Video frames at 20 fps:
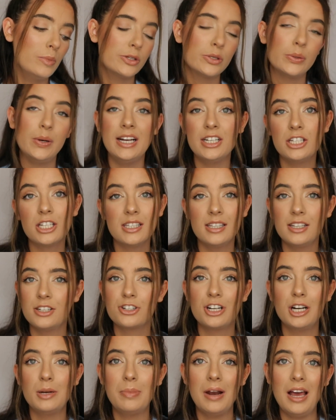So I just
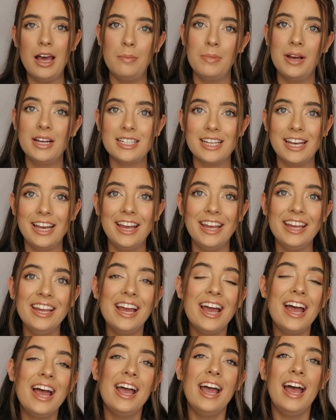literally plan my
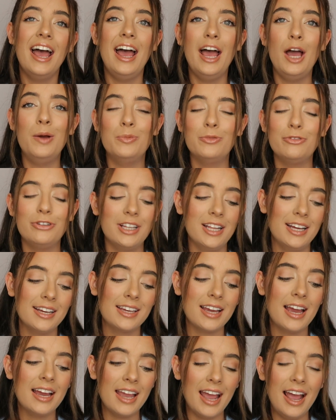day and feel
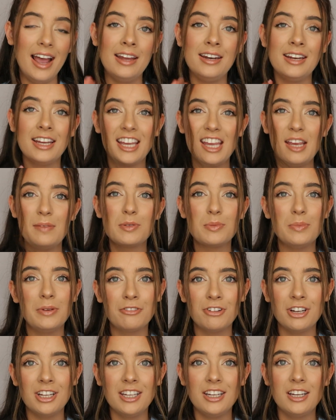like, again, it keeps
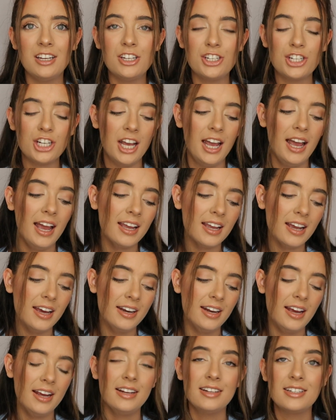me really in check
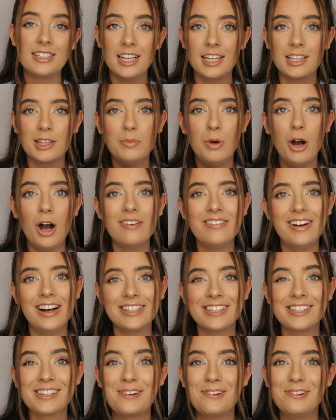and I tick them off
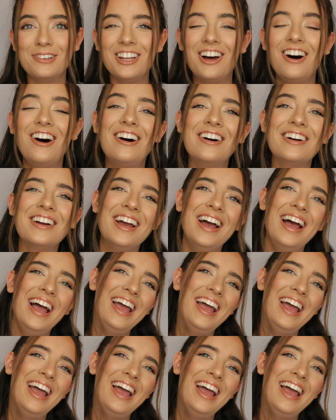as I go along.